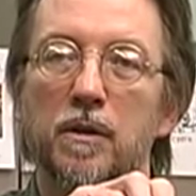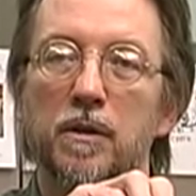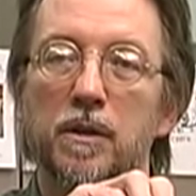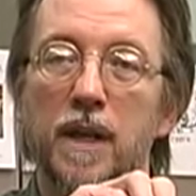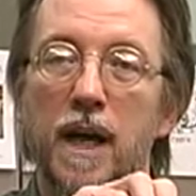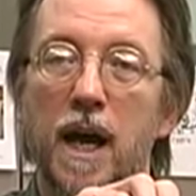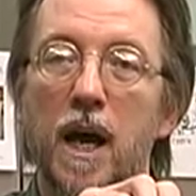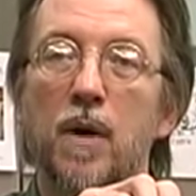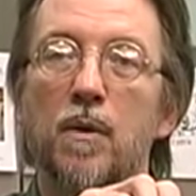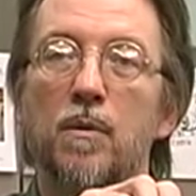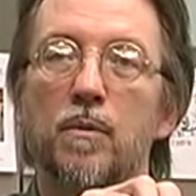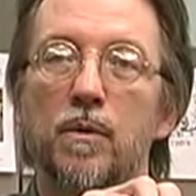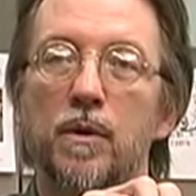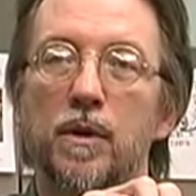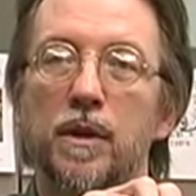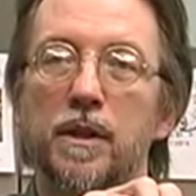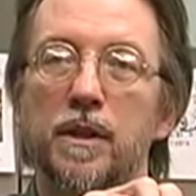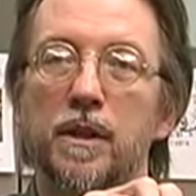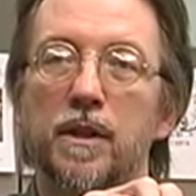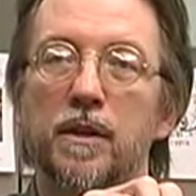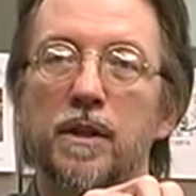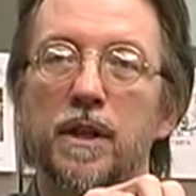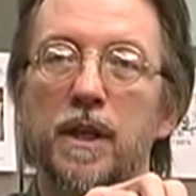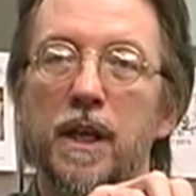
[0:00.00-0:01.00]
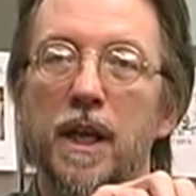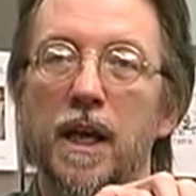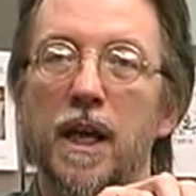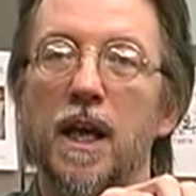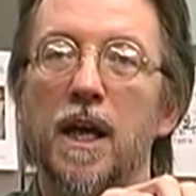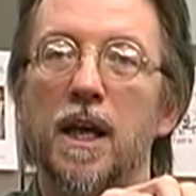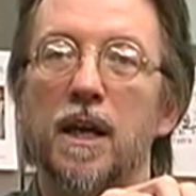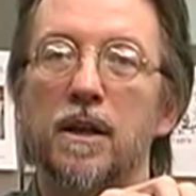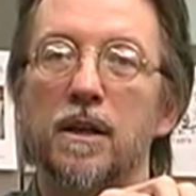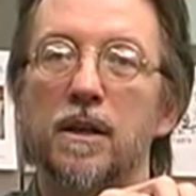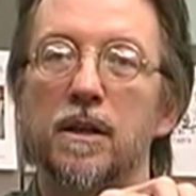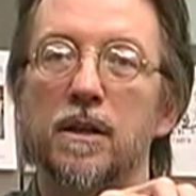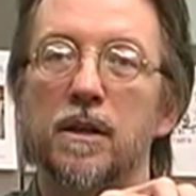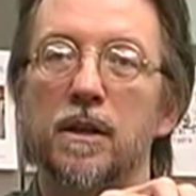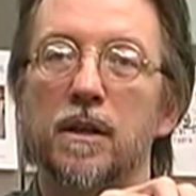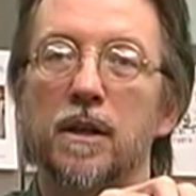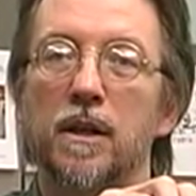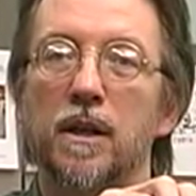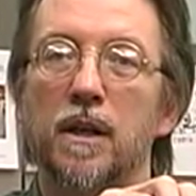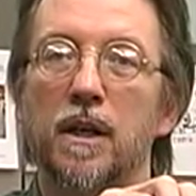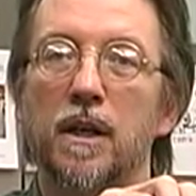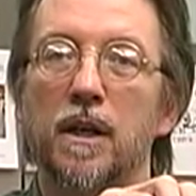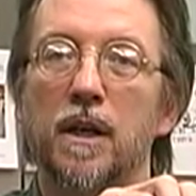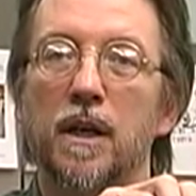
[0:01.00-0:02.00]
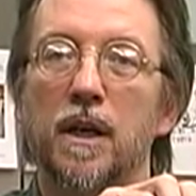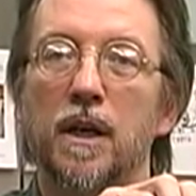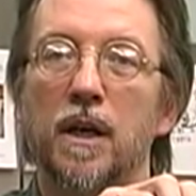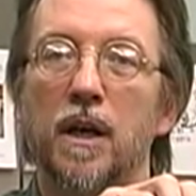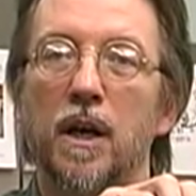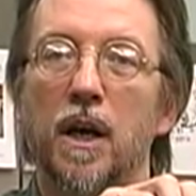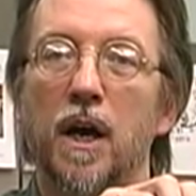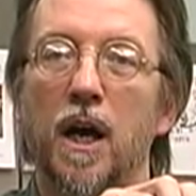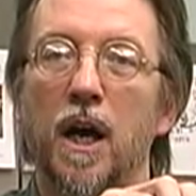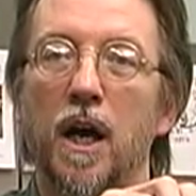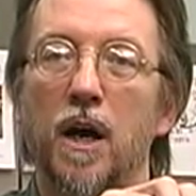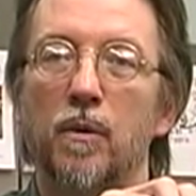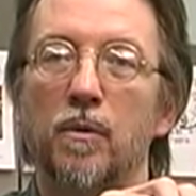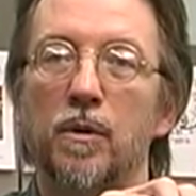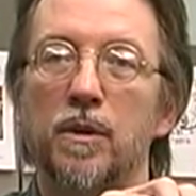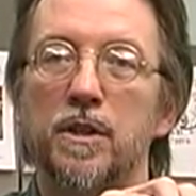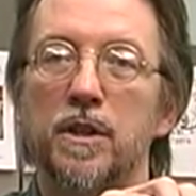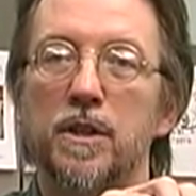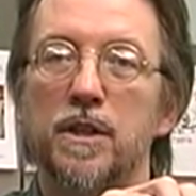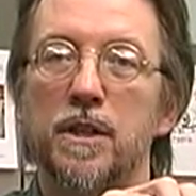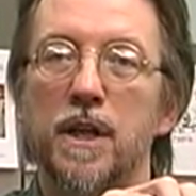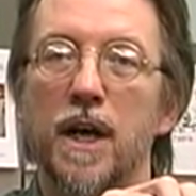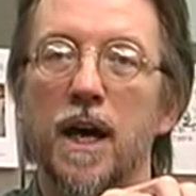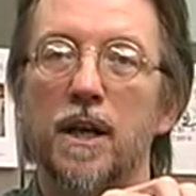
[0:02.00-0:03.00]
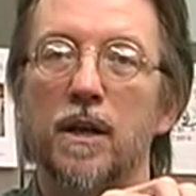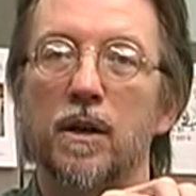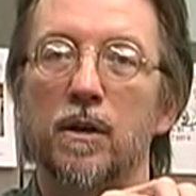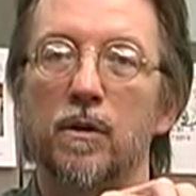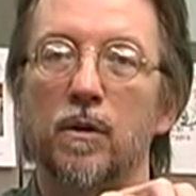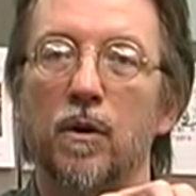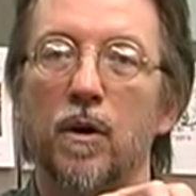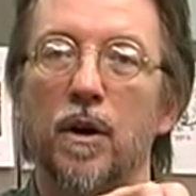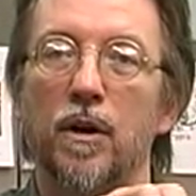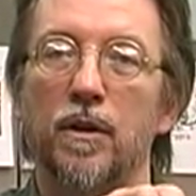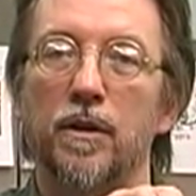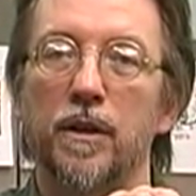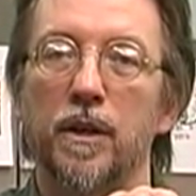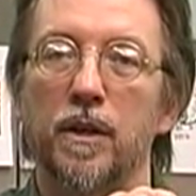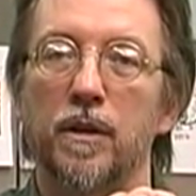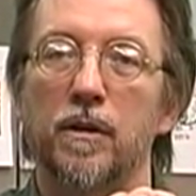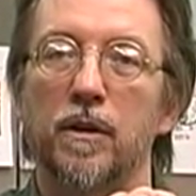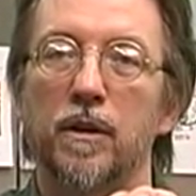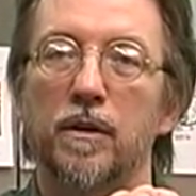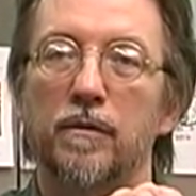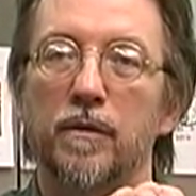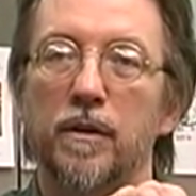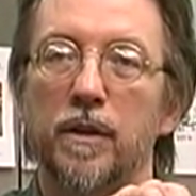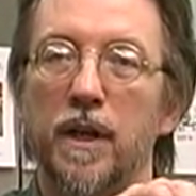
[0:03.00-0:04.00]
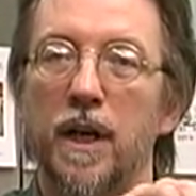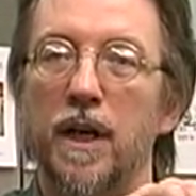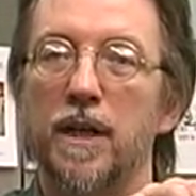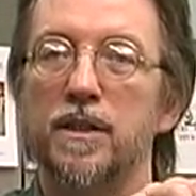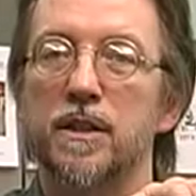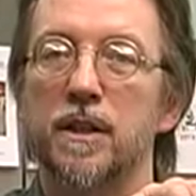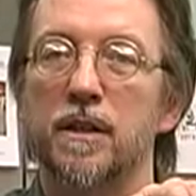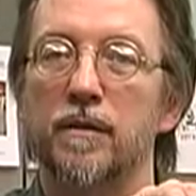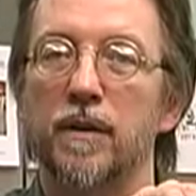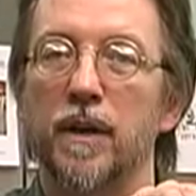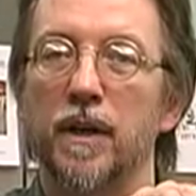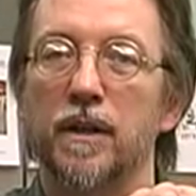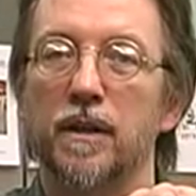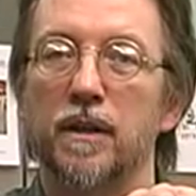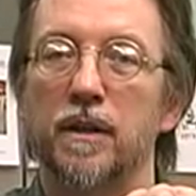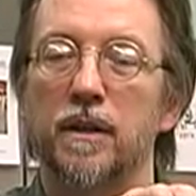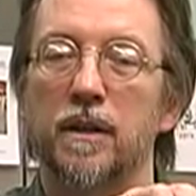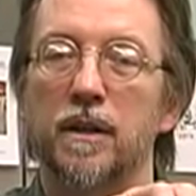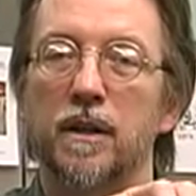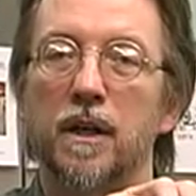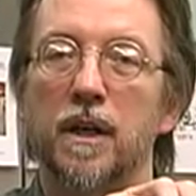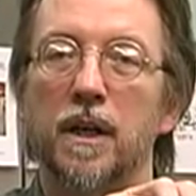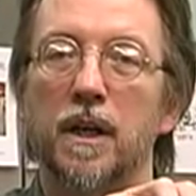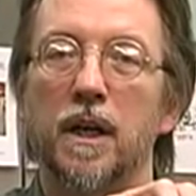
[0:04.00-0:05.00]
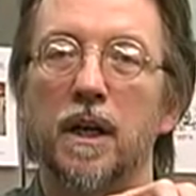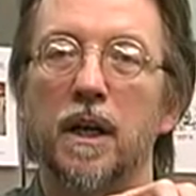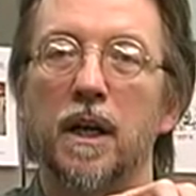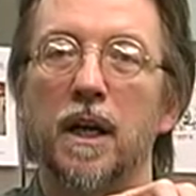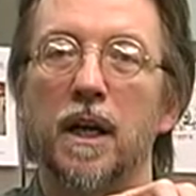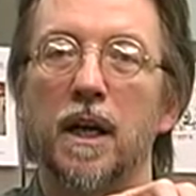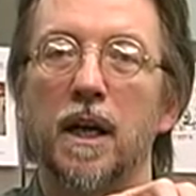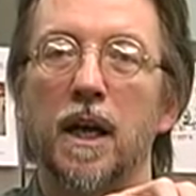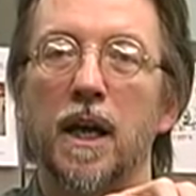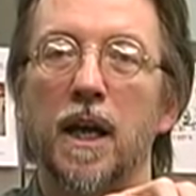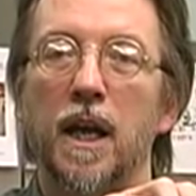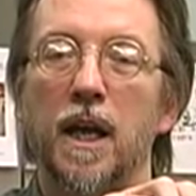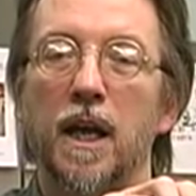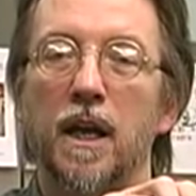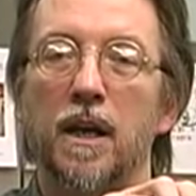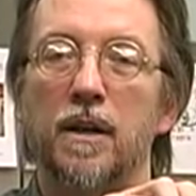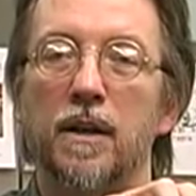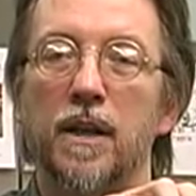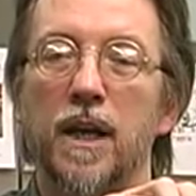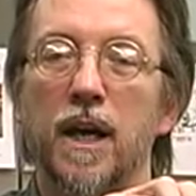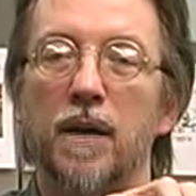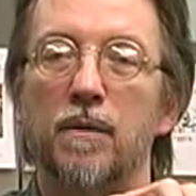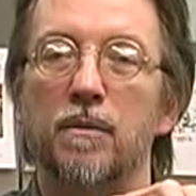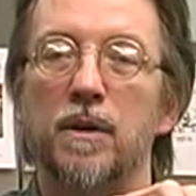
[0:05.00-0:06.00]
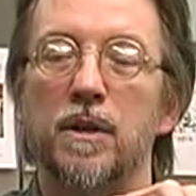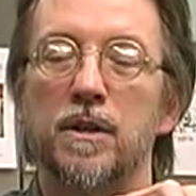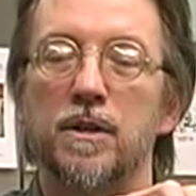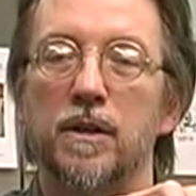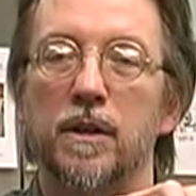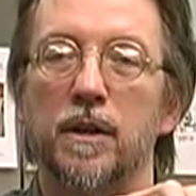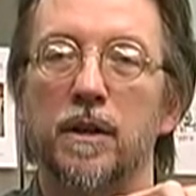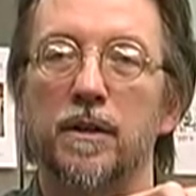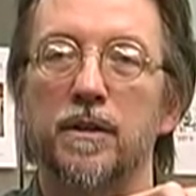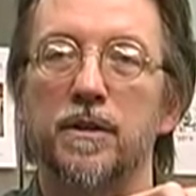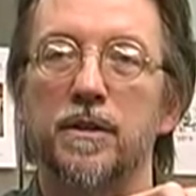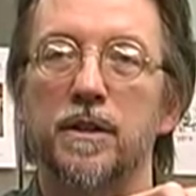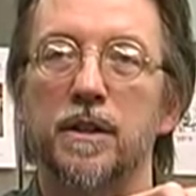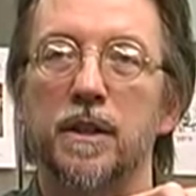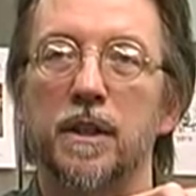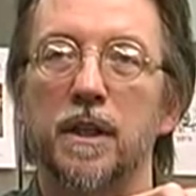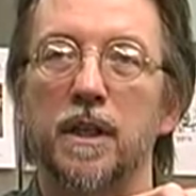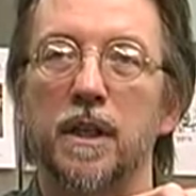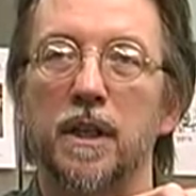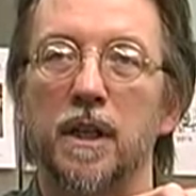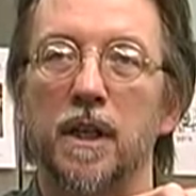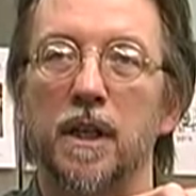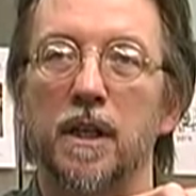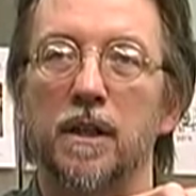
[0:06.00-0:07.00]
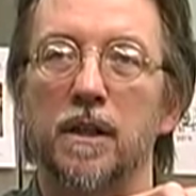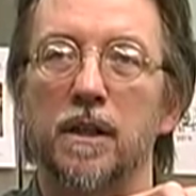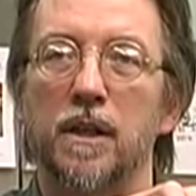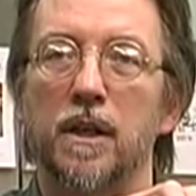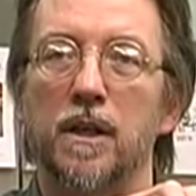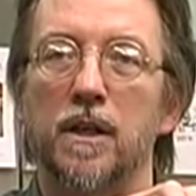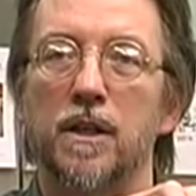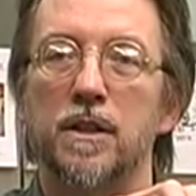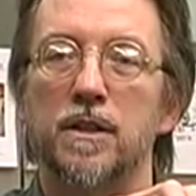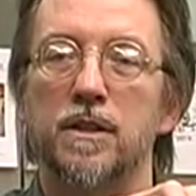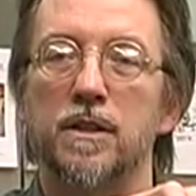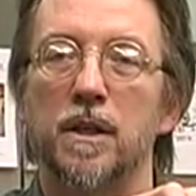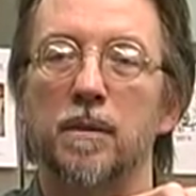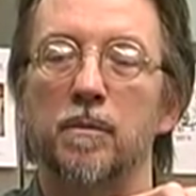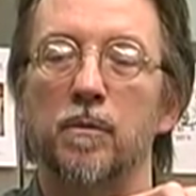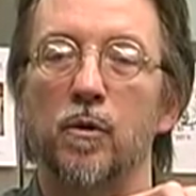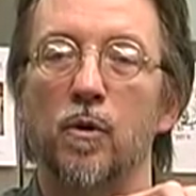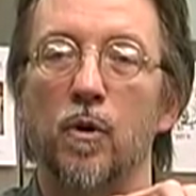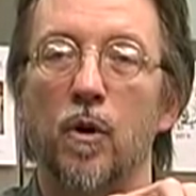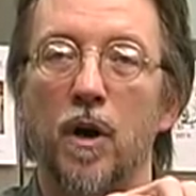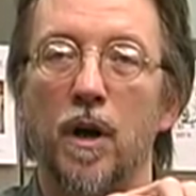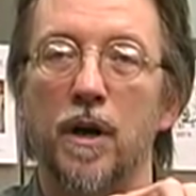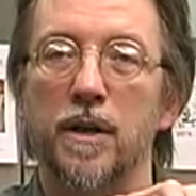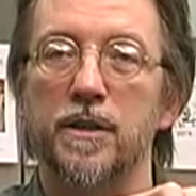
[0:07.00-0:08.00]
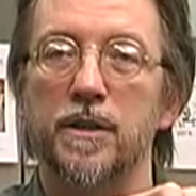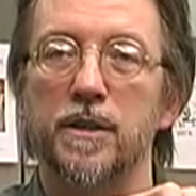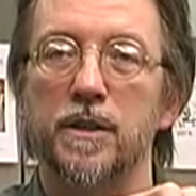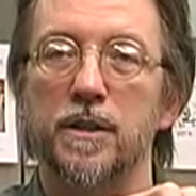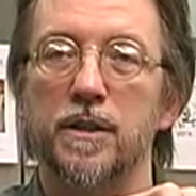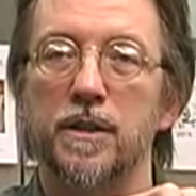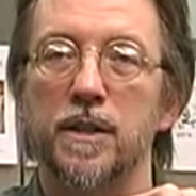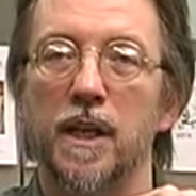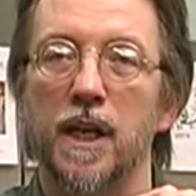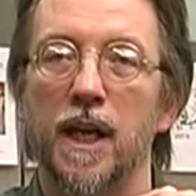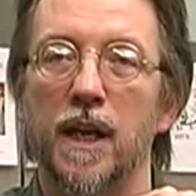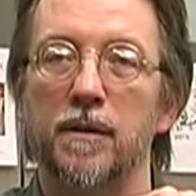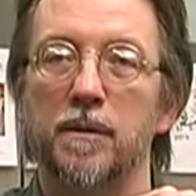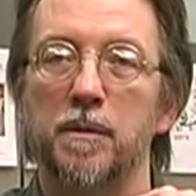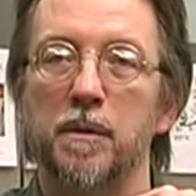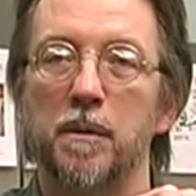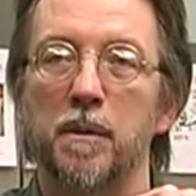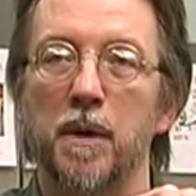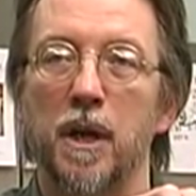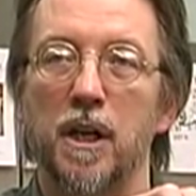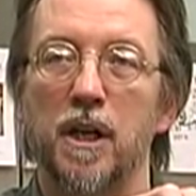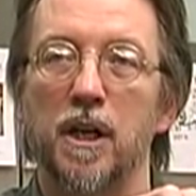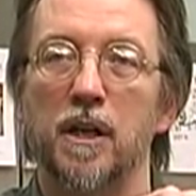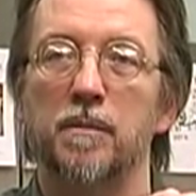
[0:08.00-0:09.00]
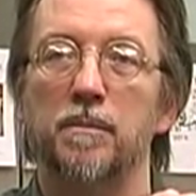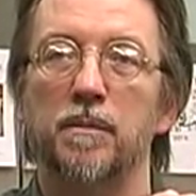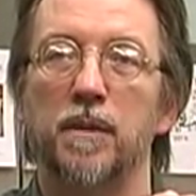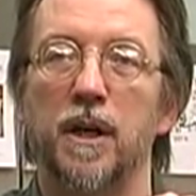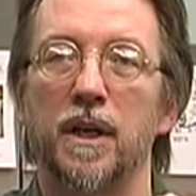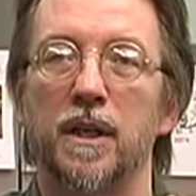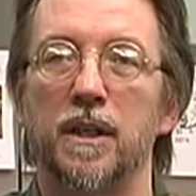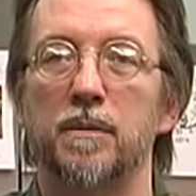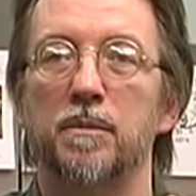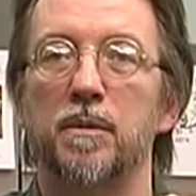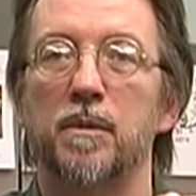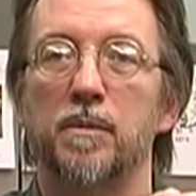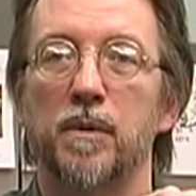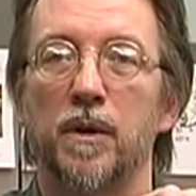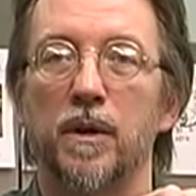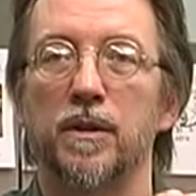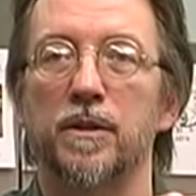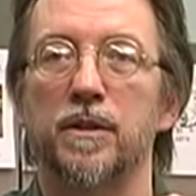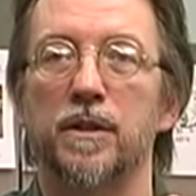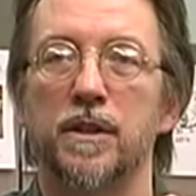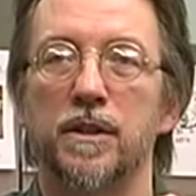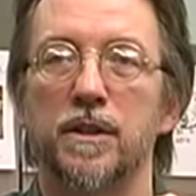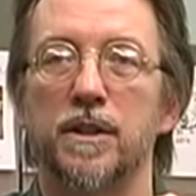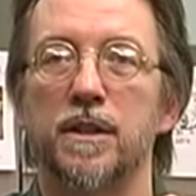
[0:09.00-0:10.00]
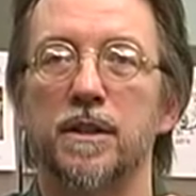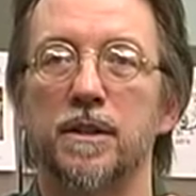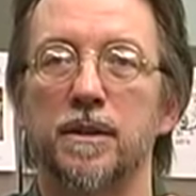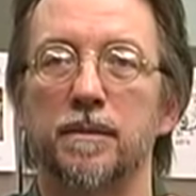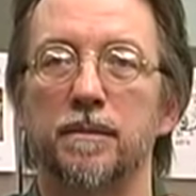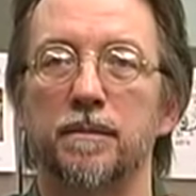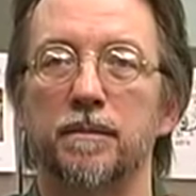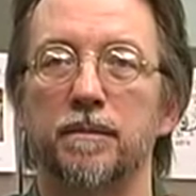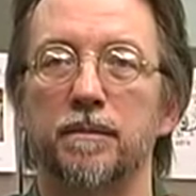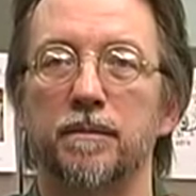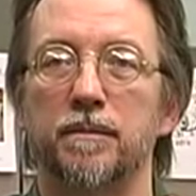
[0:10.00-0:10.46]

downward near the end, which is not along the current velocity vector, and that results in some losses that have to be made up by the propulsion system.